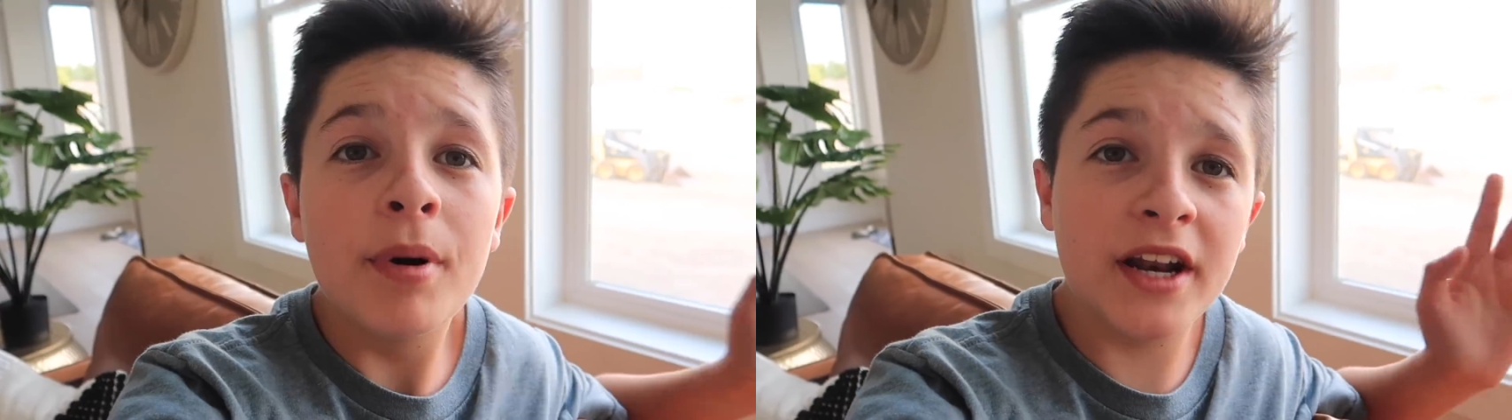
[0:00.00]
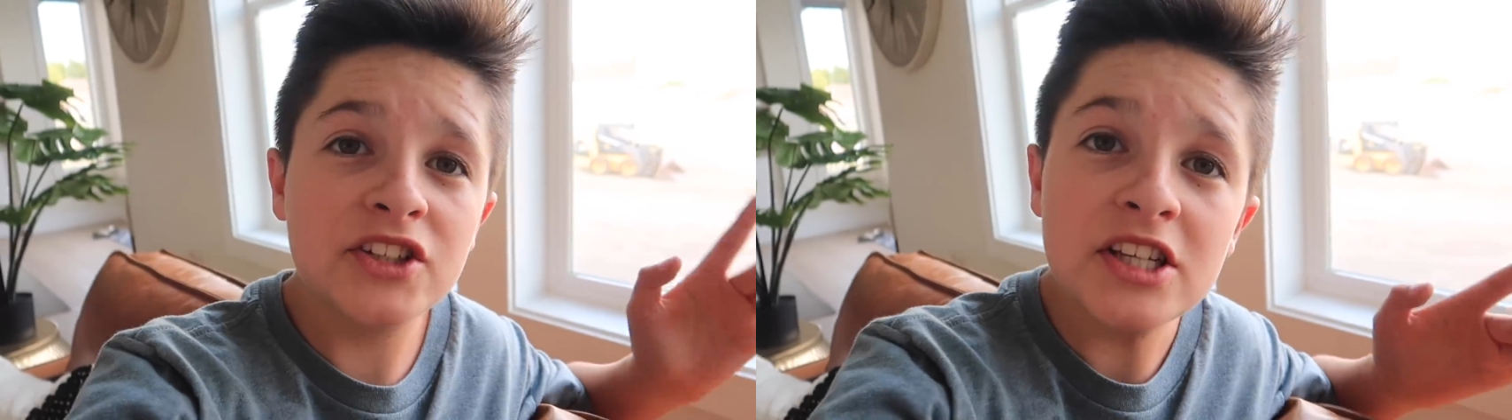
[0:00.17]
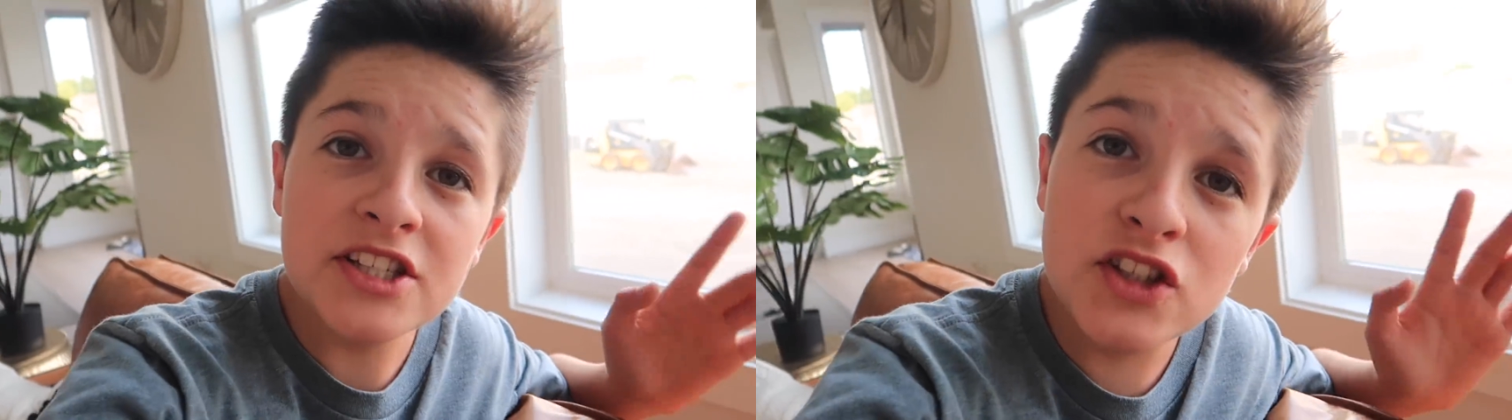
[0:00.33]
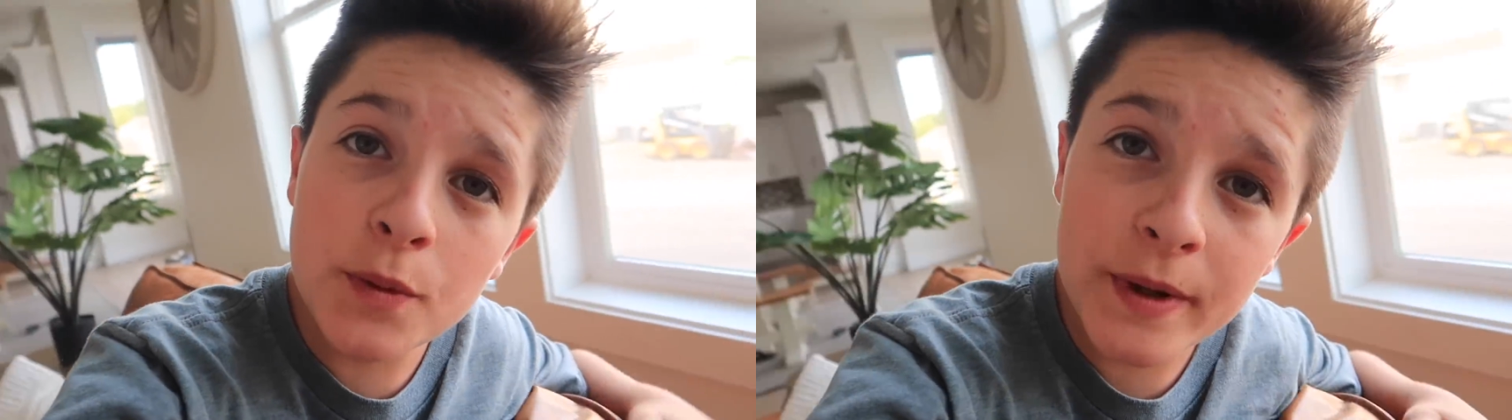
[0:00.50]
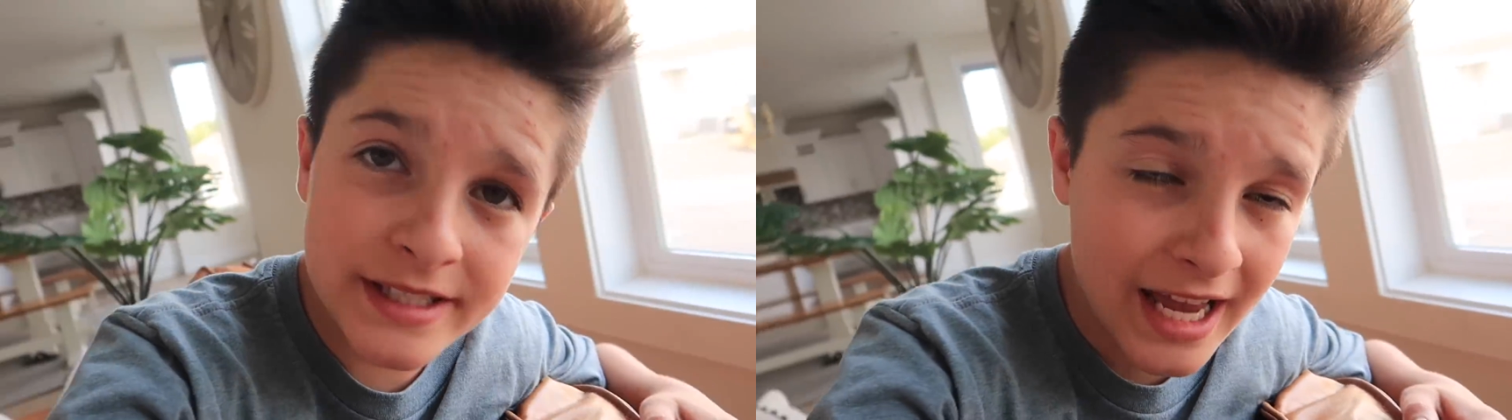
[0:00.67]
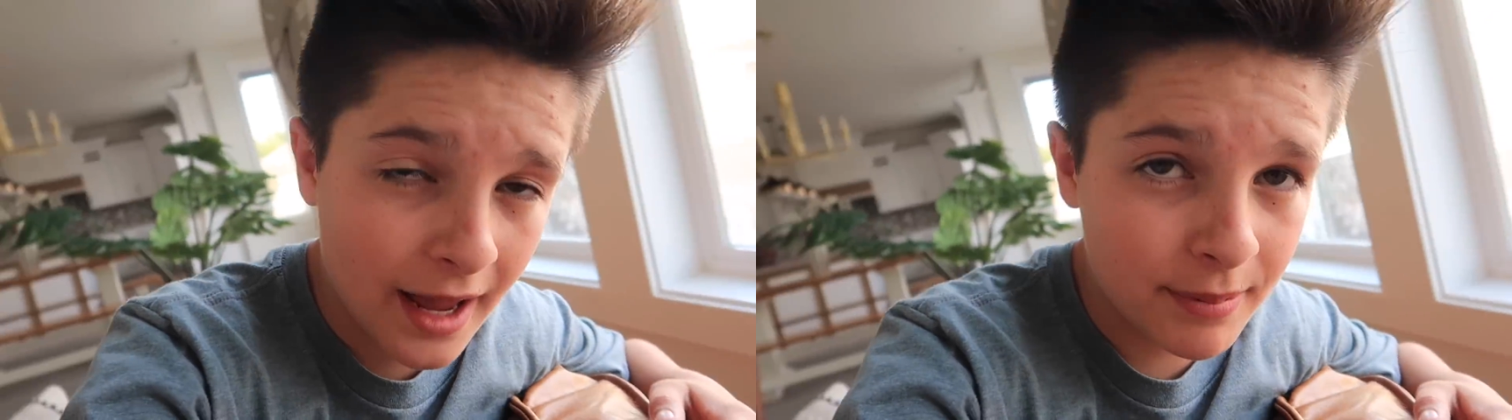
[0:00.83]
But it's just super
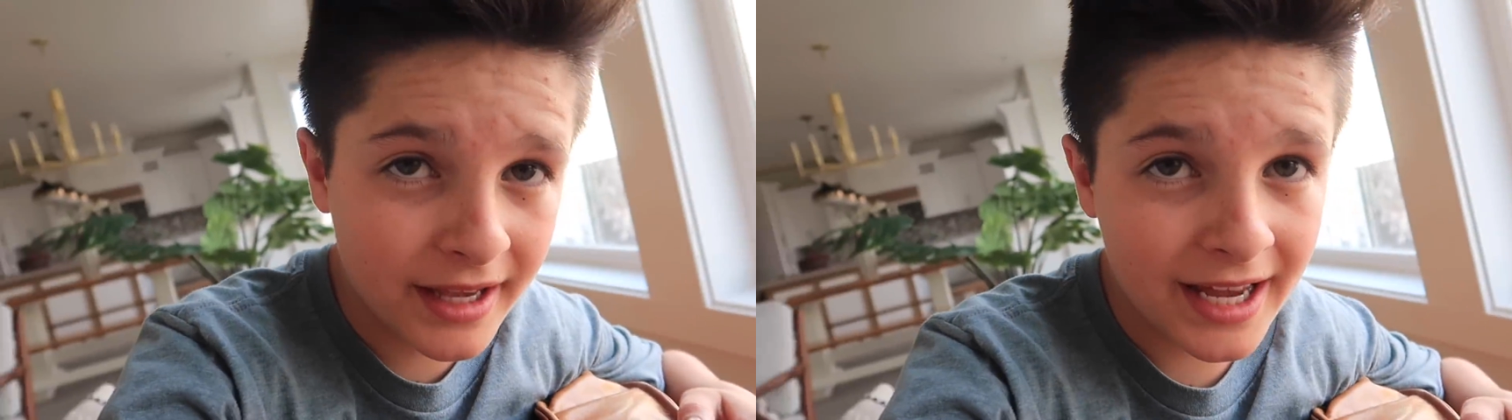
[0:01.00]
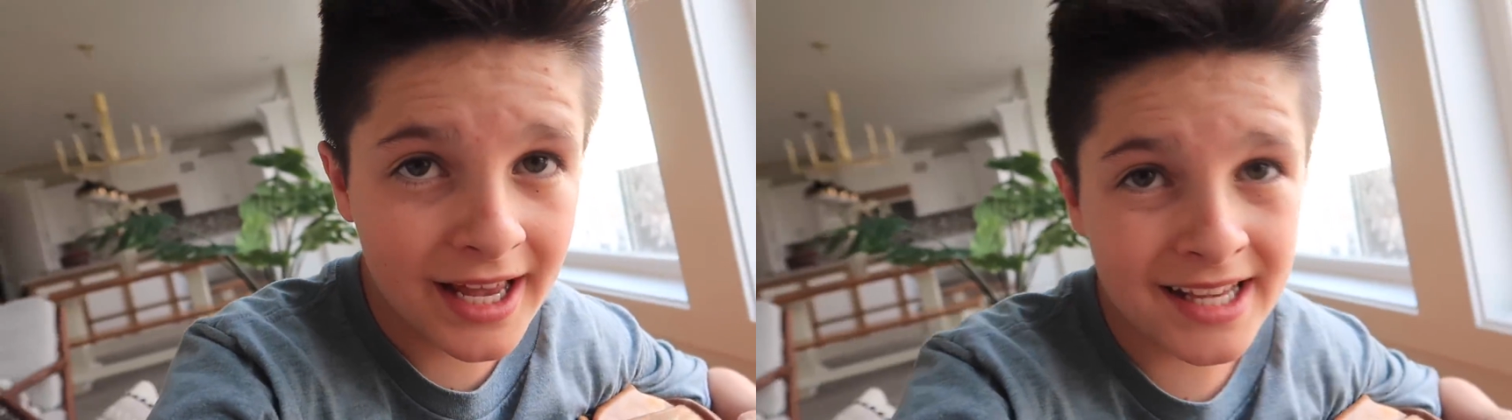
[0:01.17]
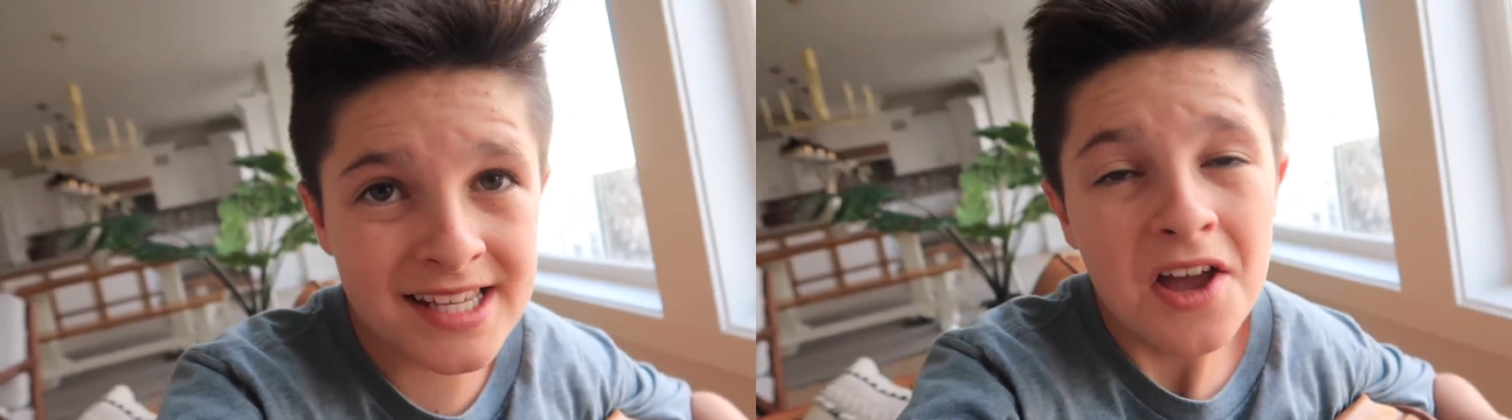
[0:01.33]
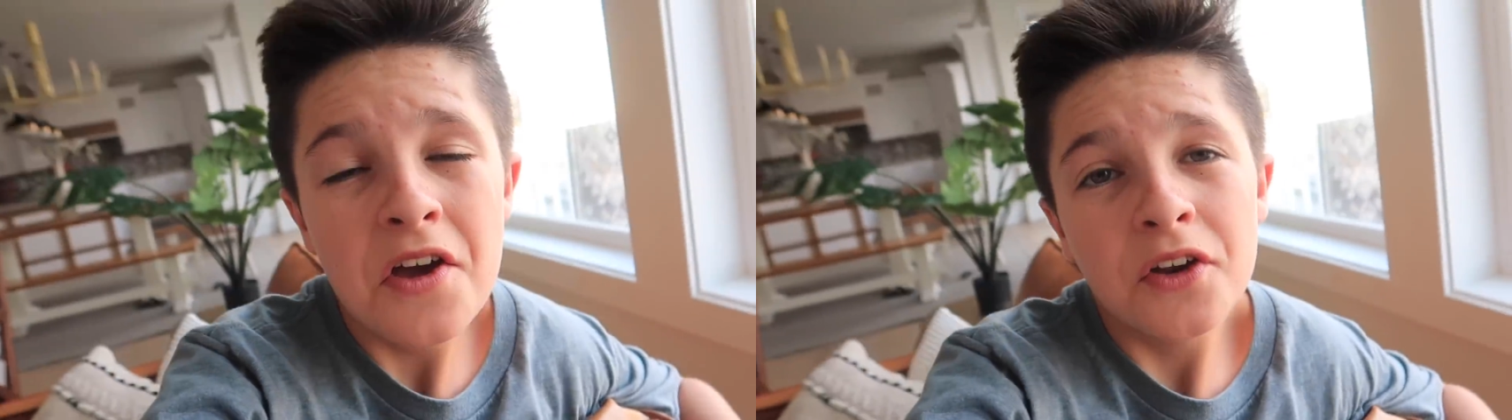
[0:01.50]
sad because